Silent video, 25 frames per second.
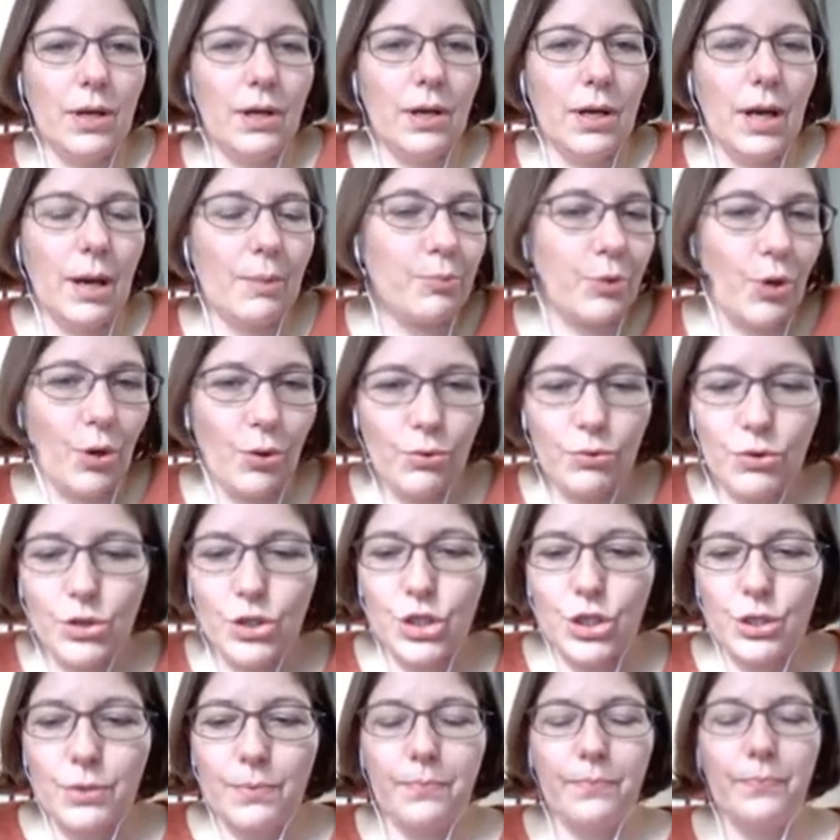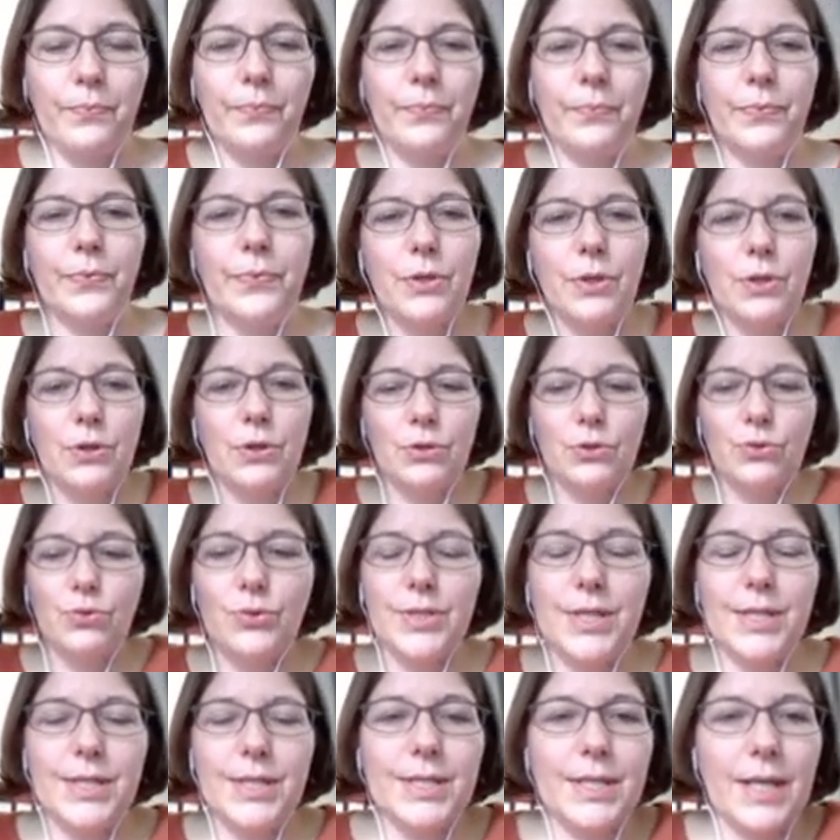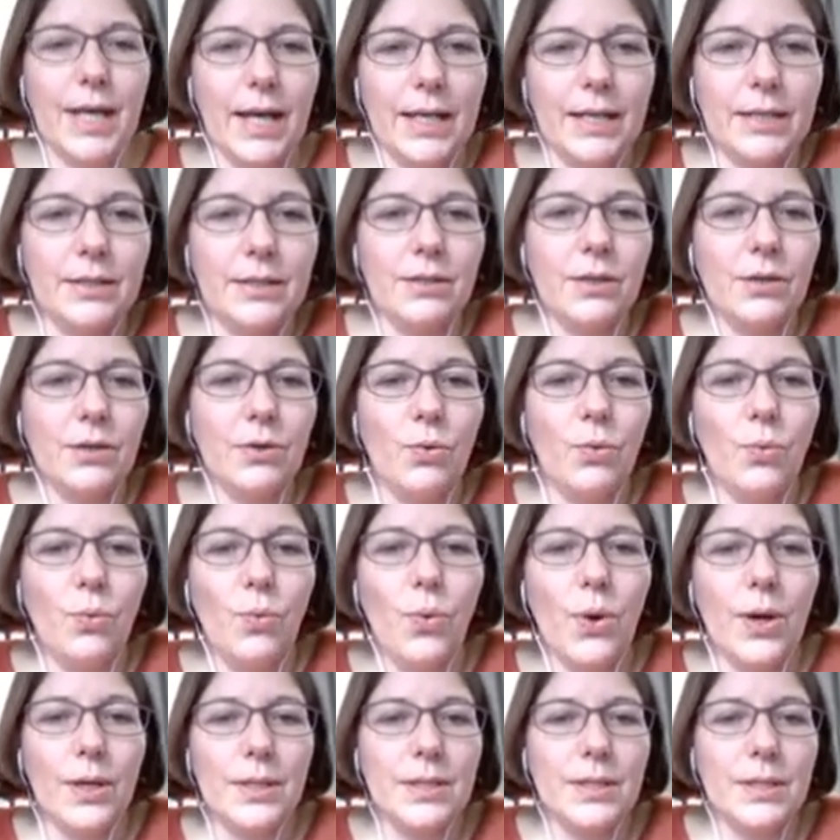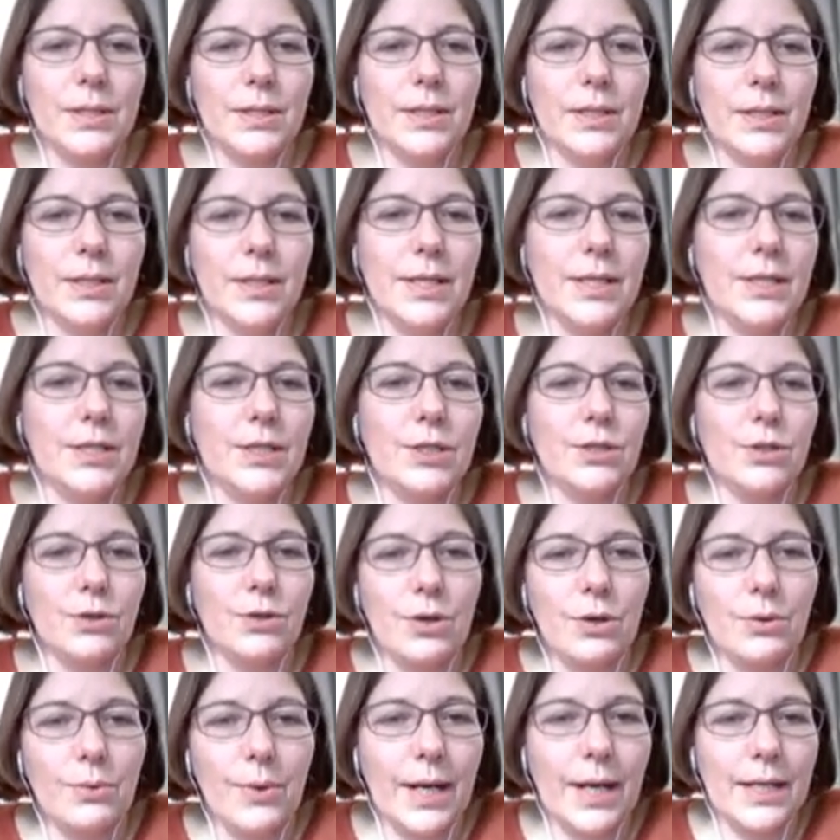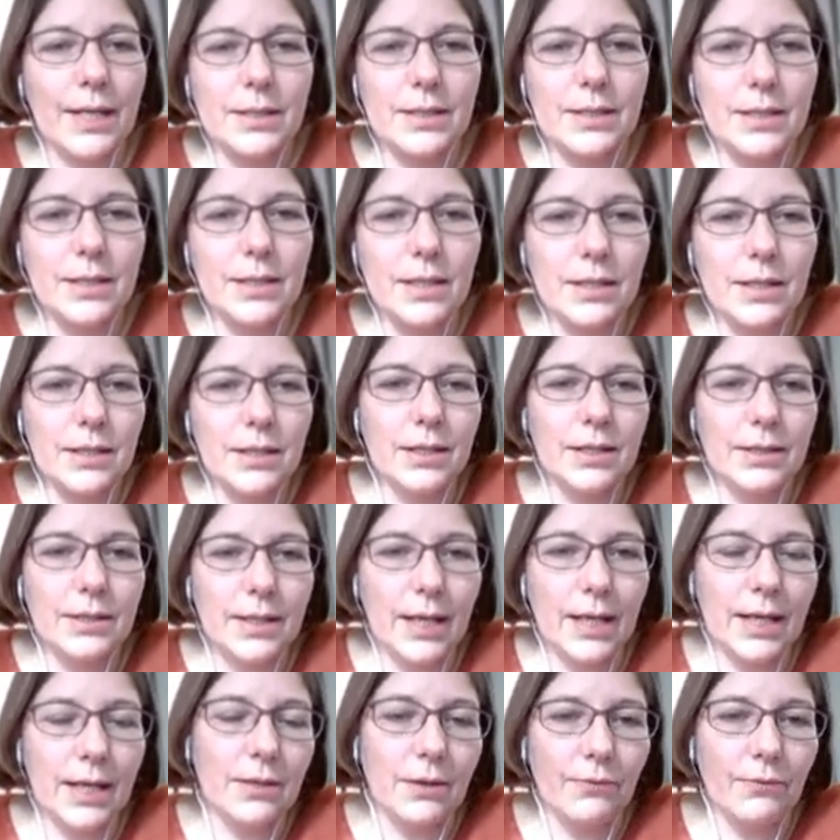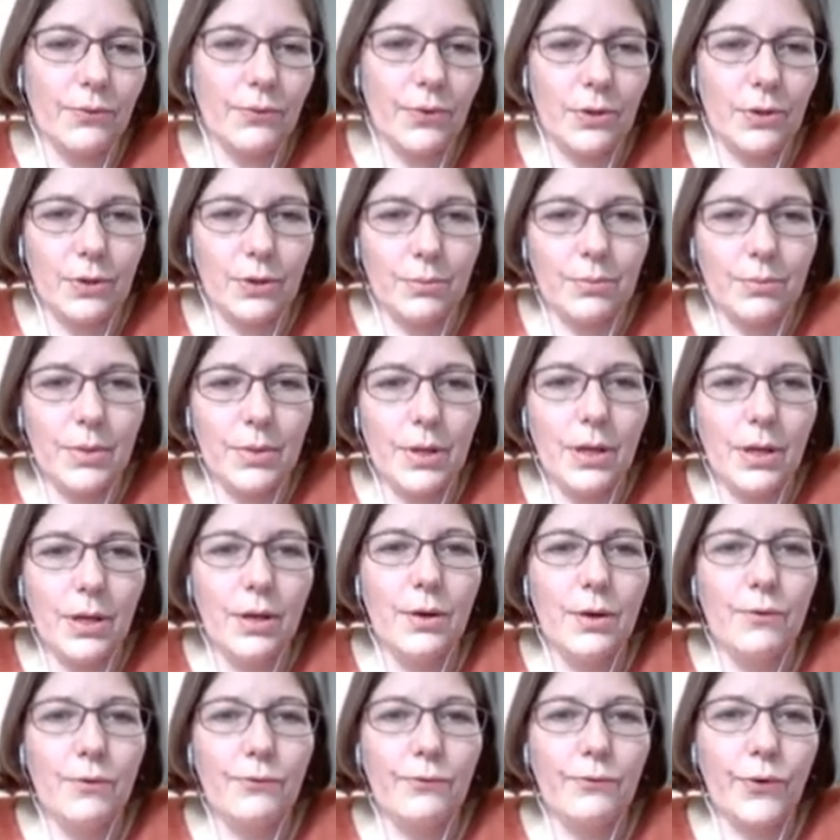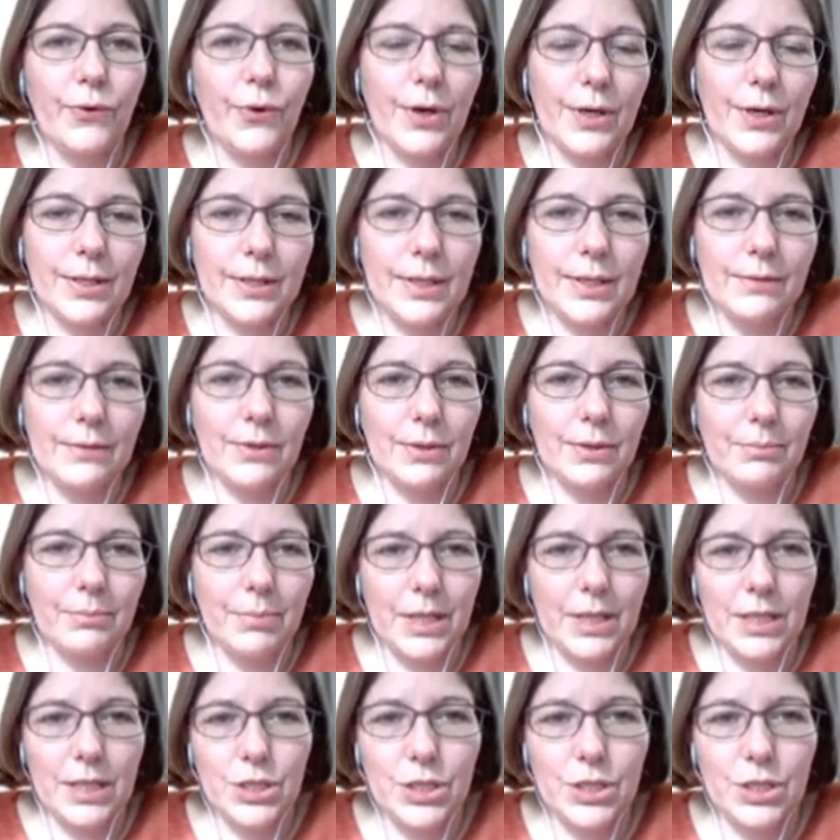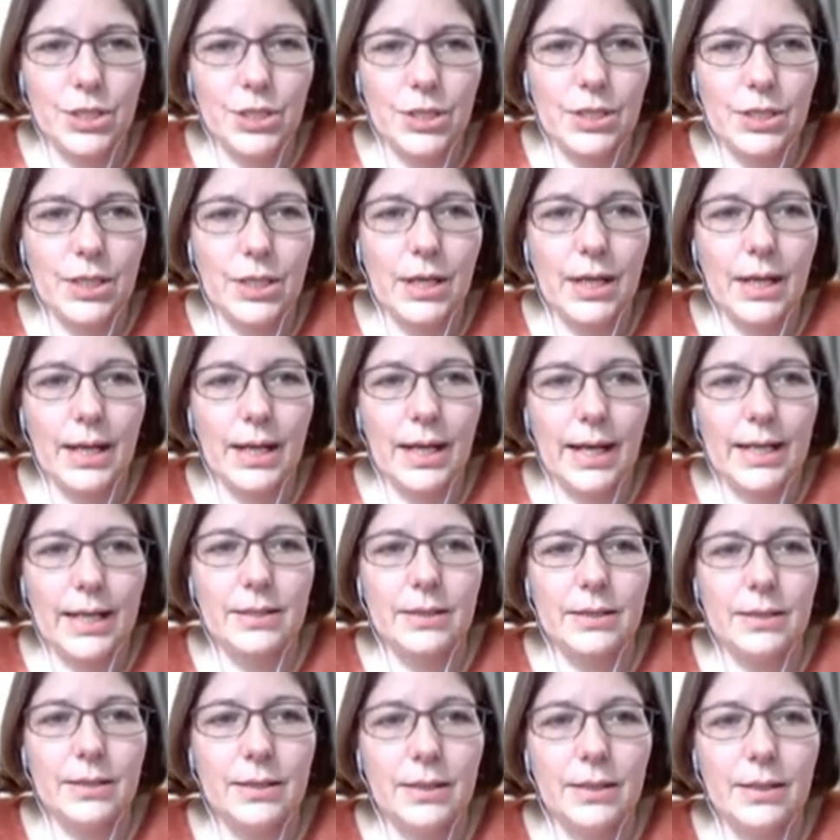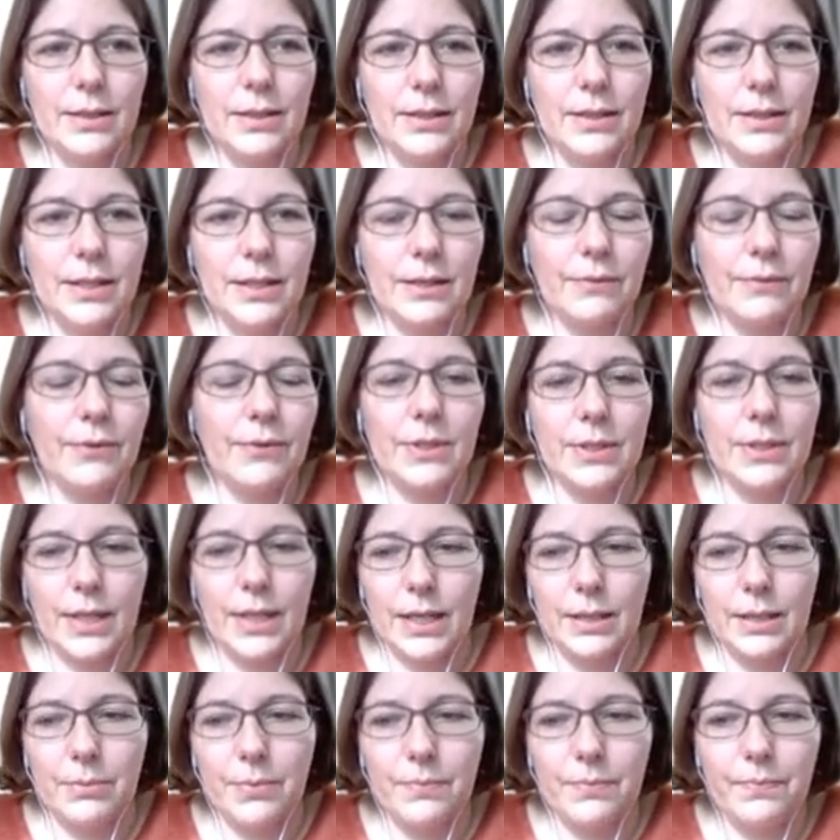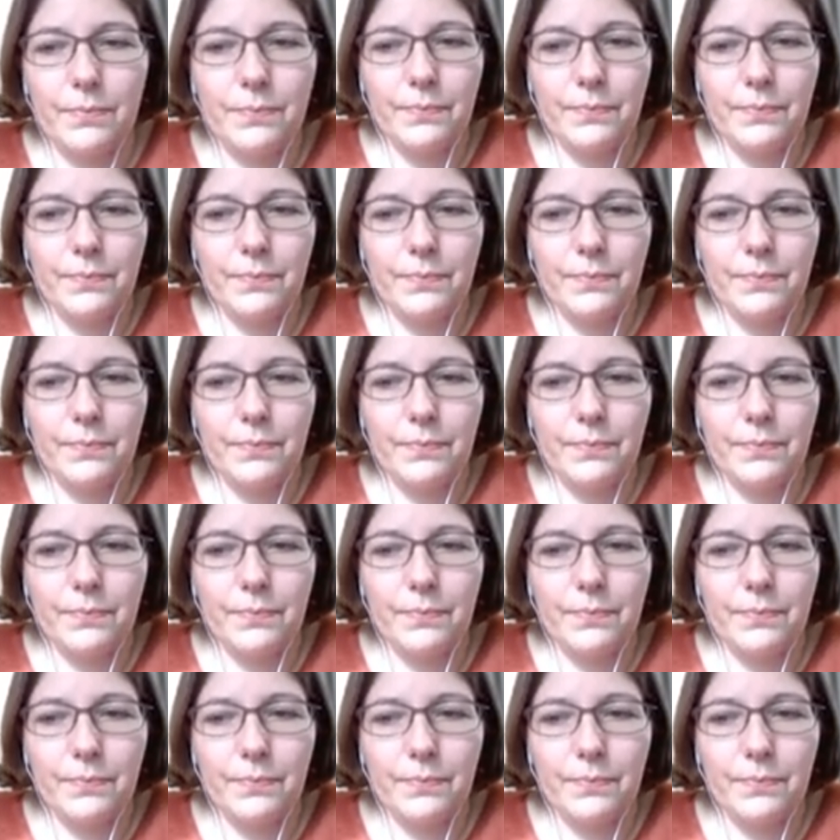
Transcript: approach to decide what is the correct tidal volume for a given patient at a given time.